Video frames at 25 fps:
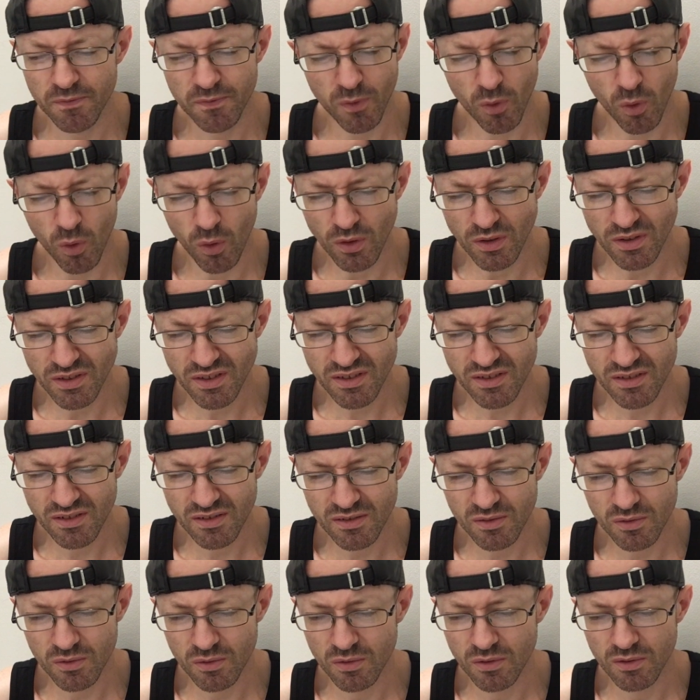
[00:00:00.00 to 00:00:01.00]

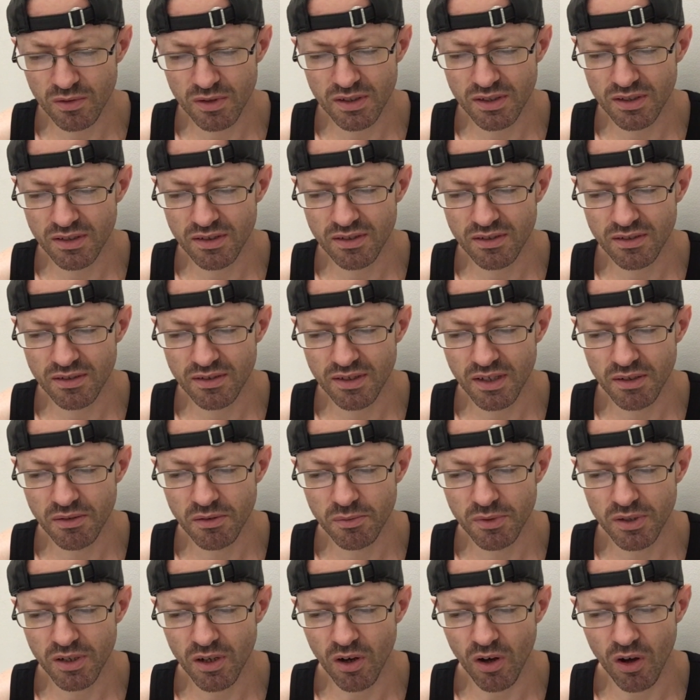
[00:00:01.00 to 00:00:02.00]
forced, or it just seemed
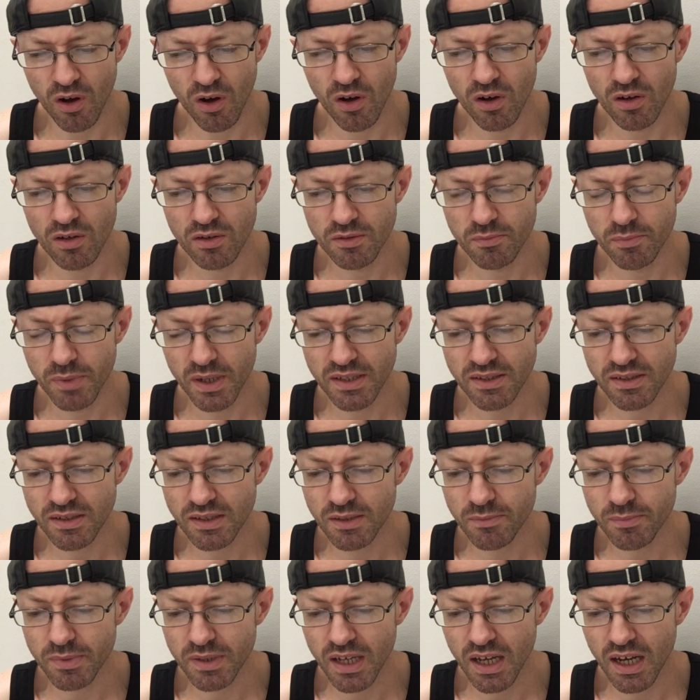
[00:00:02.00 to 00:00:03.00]
a bit odd.
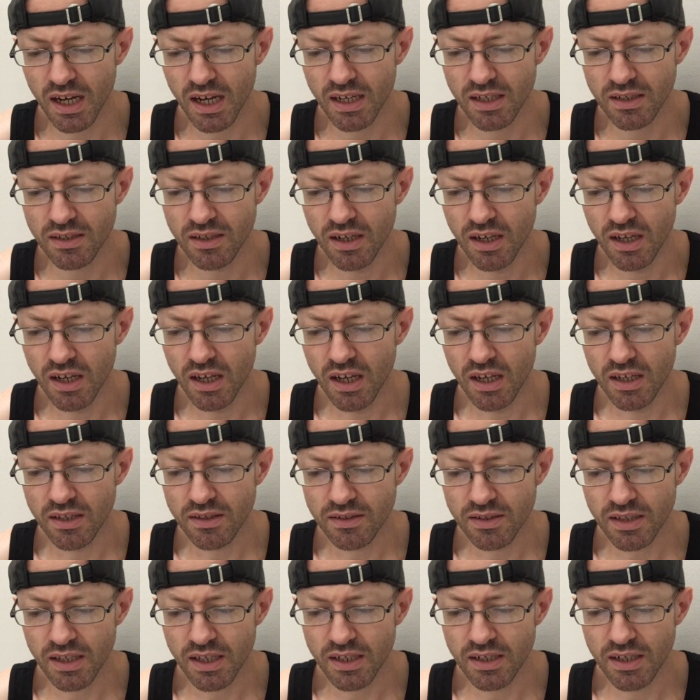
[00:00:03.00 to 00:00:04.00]
Basically, Picard
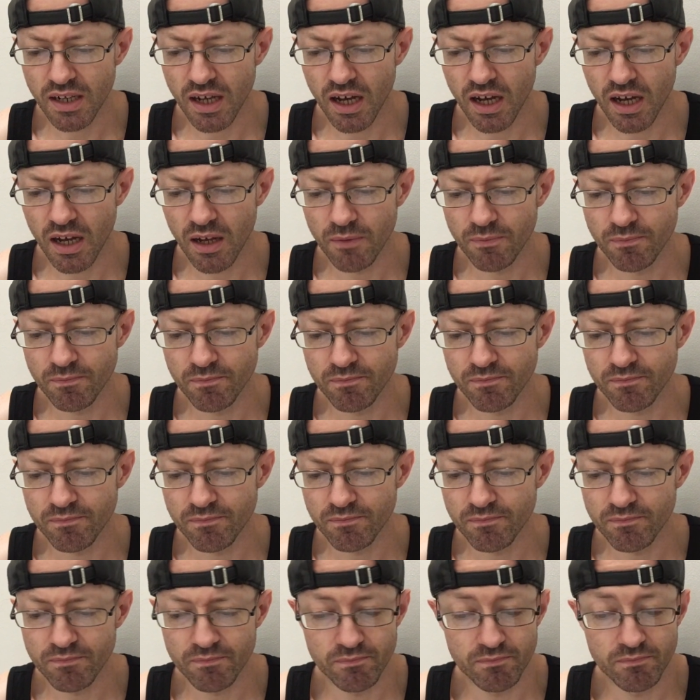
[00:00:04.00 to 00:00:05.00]
said
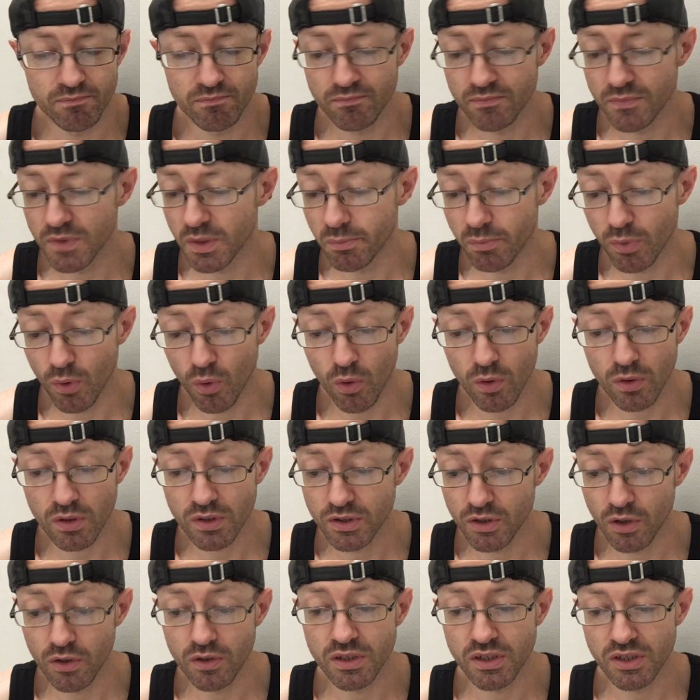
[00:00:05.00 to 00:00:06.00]
the
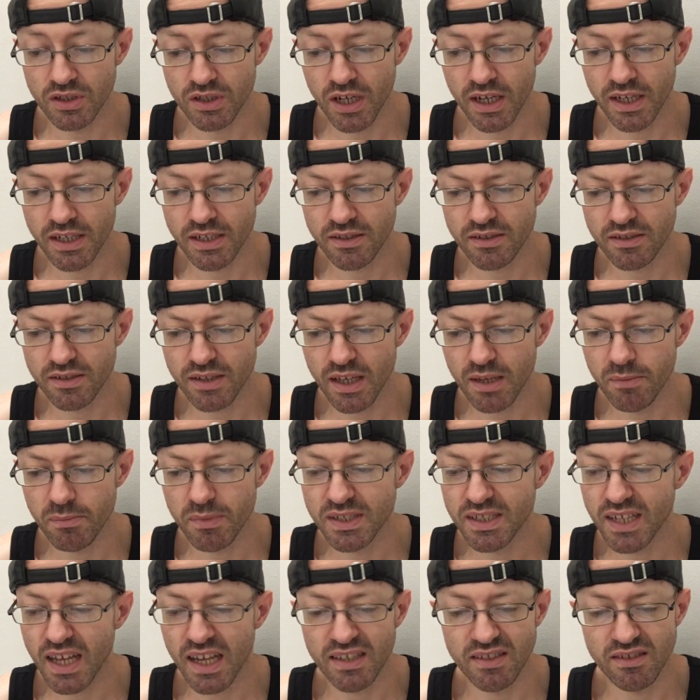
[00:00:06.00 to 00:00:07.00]
Borg don't change, they
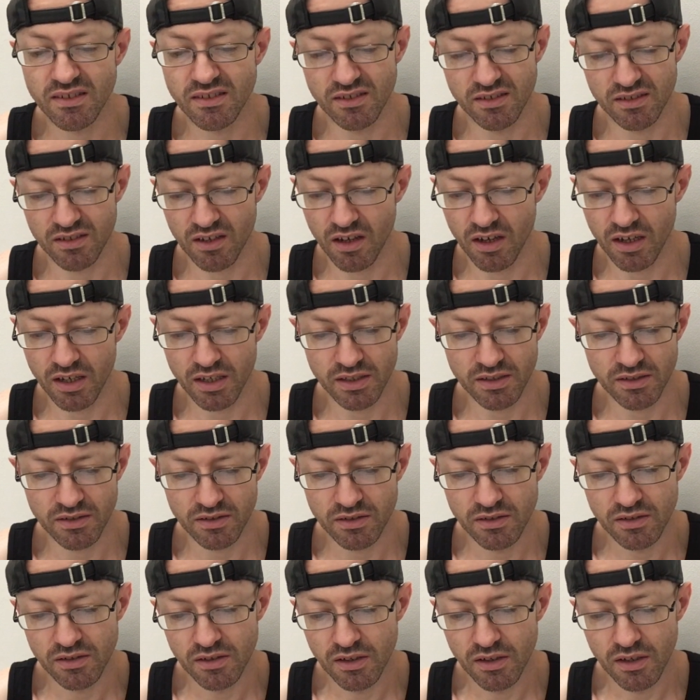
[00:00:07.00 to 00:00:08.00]
metastasize.
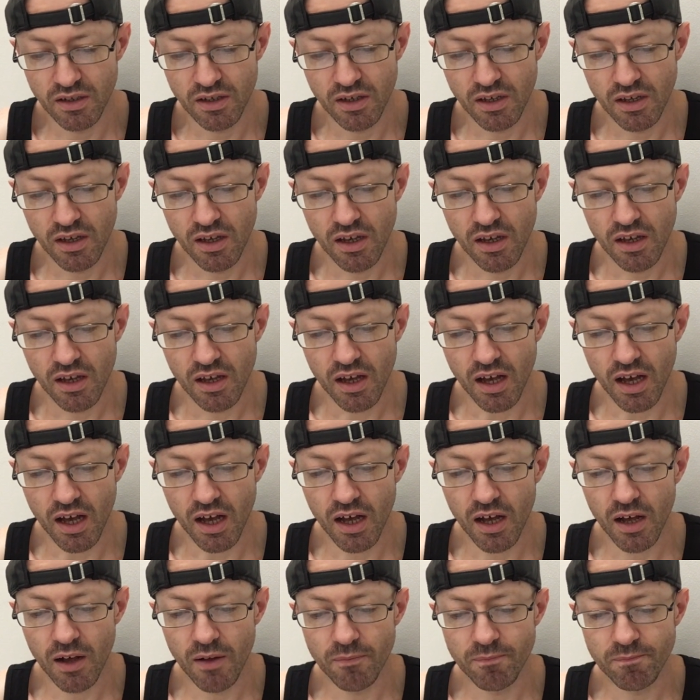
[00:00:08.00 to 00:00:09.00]

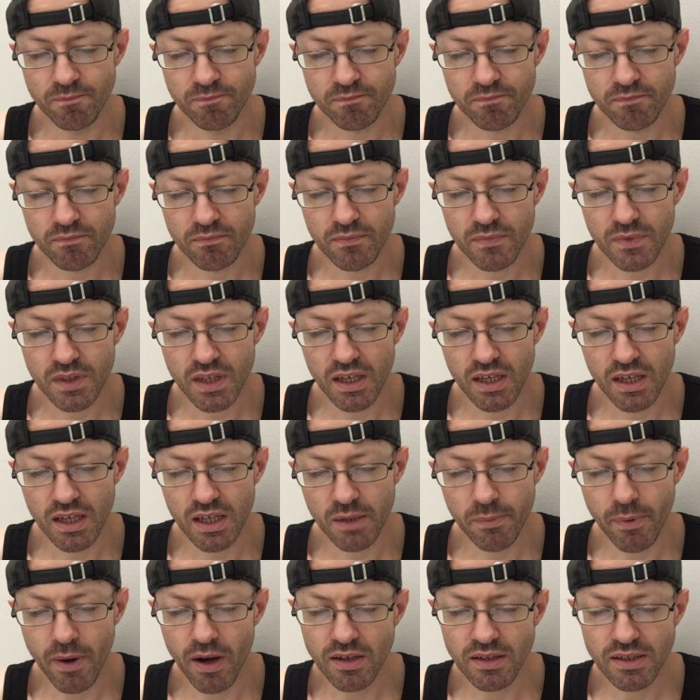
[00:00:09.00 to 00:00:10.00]
And
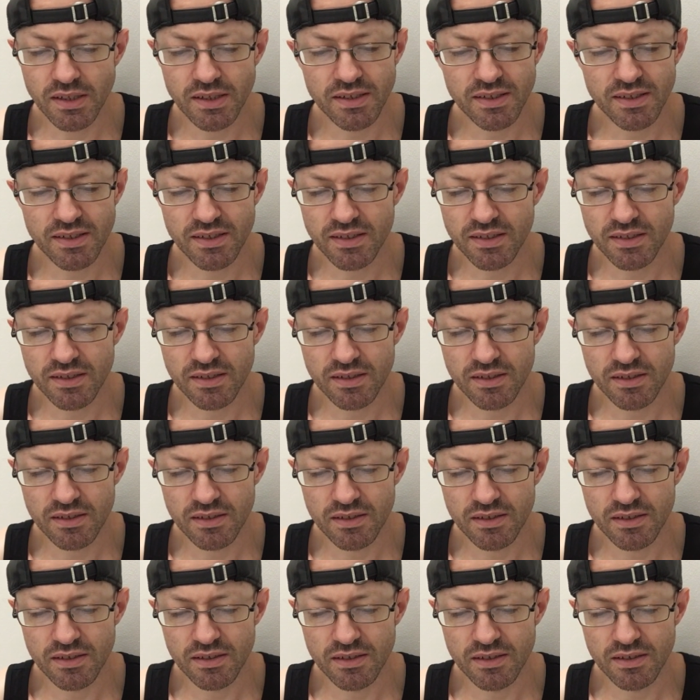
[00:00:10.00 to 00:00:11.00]
apparently
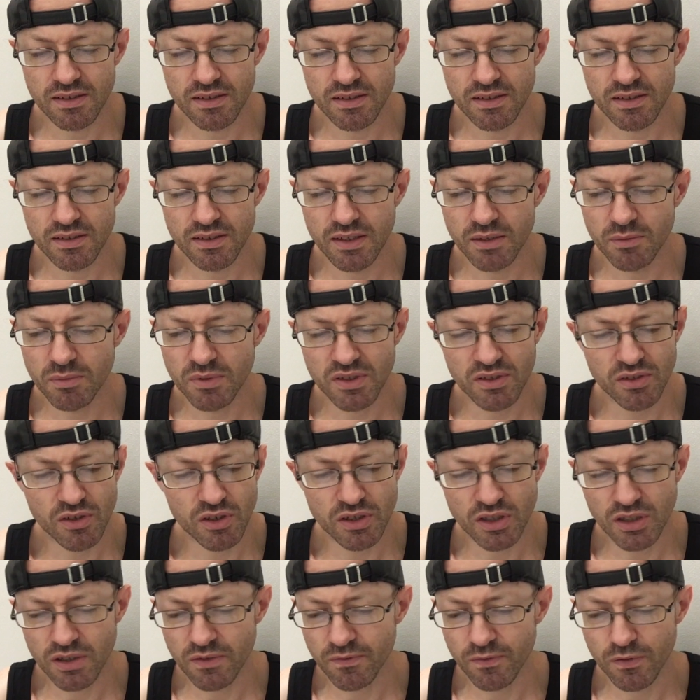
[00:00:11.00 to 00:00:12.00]
he was
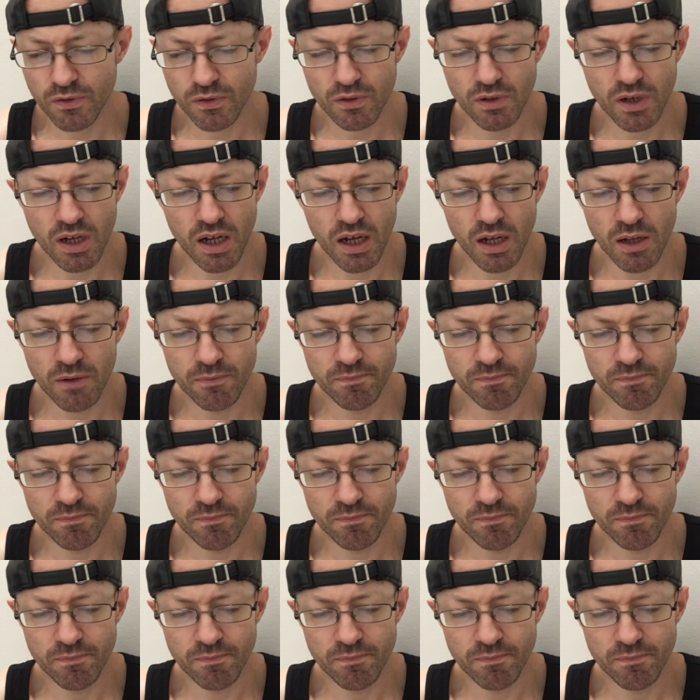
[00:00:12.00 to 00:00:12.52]
searching for